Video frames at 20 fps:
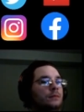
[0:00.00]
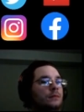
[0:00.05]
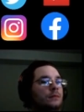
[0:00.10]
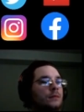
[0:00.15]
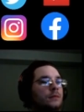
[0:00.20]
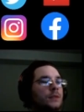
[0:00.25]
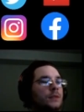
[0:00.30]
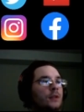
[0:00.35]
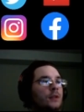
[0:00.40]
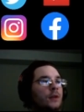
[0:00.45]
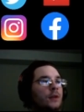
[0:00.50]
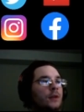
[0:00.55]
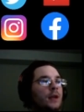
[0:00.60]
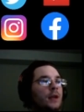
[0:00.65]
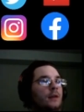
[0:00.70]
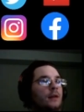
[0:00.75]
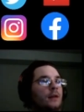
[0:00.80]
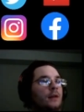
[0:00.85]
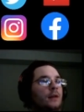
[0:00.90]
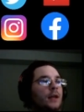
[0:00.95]
So,
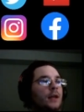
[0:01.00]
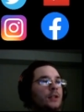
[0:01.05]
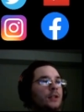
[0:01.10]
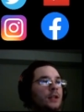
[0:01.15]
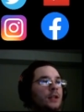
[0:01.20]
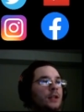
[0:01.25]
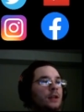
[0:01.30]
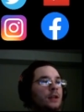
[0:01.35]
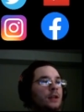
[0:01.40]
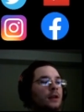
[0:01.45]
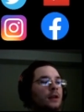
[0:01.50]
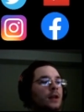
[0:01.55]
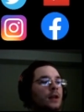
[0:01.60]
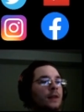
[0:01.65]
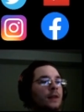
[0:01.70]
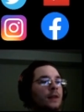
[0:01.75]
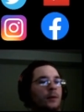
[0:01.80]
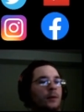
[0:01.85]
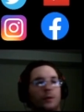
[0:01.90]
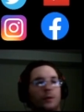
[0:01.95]
actually, I
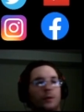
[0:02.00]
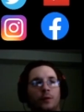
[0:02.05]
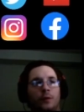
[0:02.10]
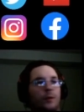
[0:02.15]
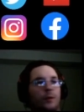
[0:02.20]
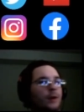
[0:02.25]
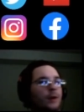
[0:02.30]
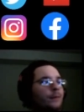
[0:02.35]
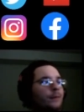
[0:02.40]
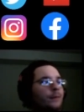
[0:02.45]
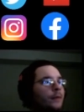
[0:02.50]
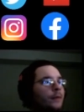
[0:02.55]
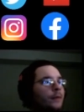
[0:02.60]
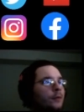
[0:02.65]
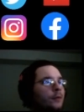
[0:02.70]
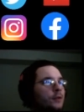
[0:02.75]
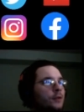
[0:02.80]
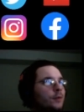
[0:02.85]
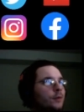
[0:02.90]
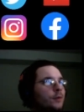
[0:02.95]
think I'm going the wrong way. Let's
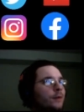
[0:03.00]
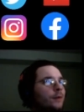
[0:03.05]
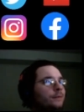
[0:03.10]
go this way.